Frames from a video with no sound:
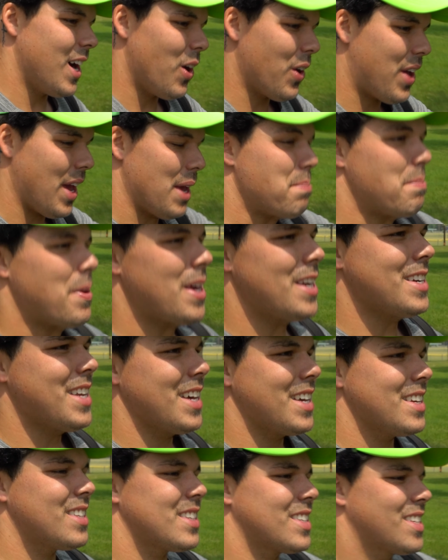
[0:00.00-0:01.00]
okay, mint
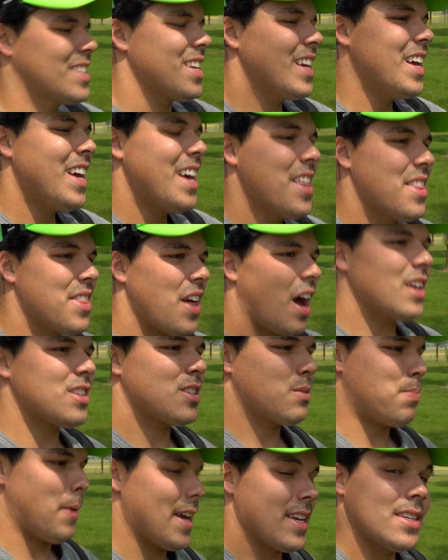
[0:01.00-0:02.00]
discs, thought
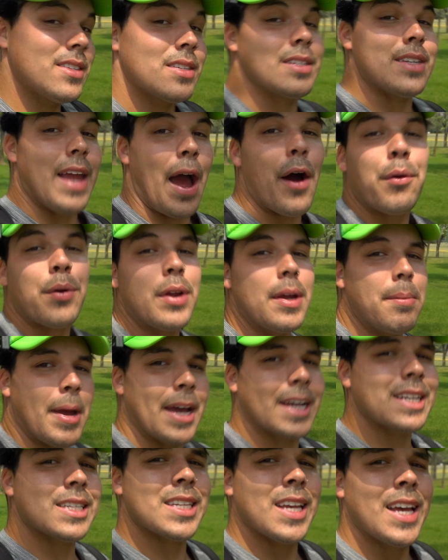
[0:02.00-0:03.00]
space, now
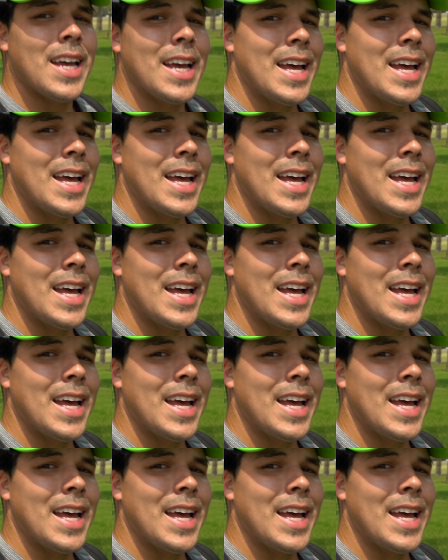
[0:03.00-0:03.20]
remix,